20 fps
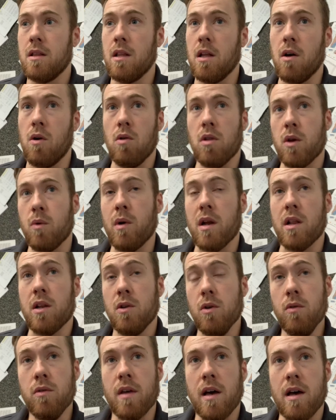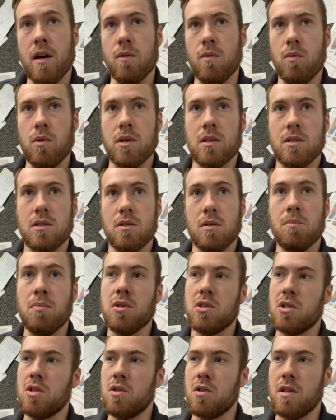the only way to do that was to
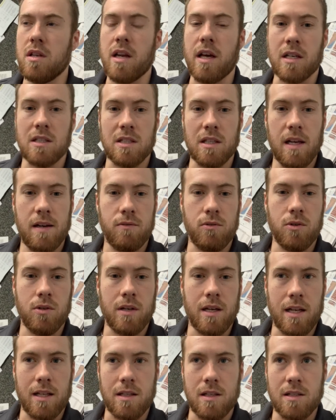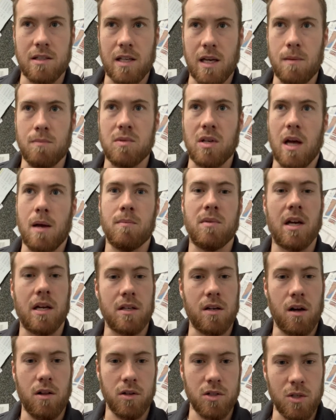push it to the next level and at the same time
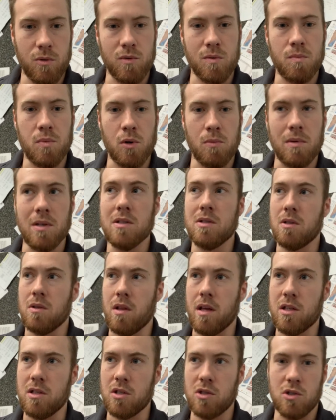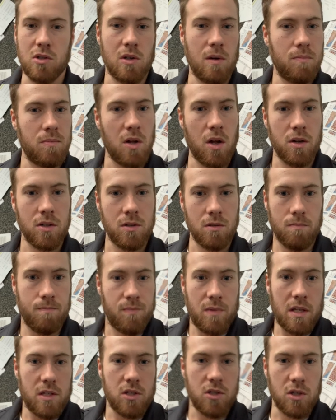technology was booming so they just jumped on
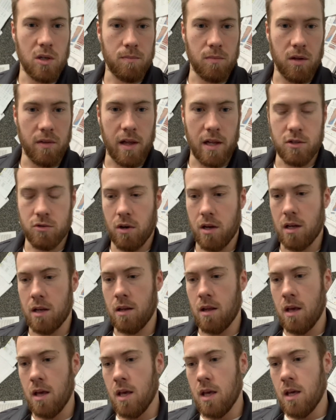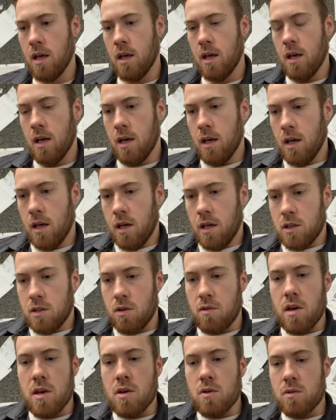they just jumped on that train
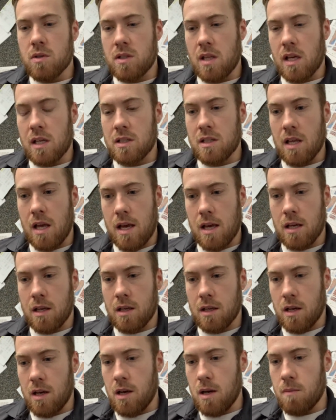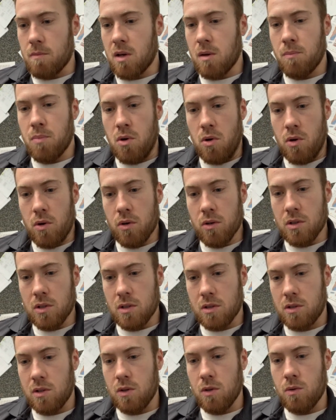so they used things like um,
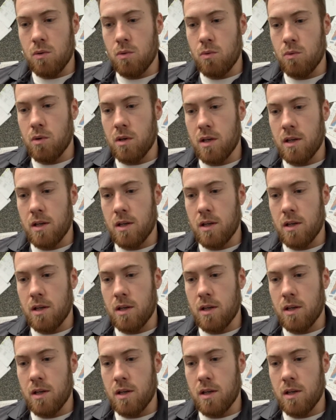computers to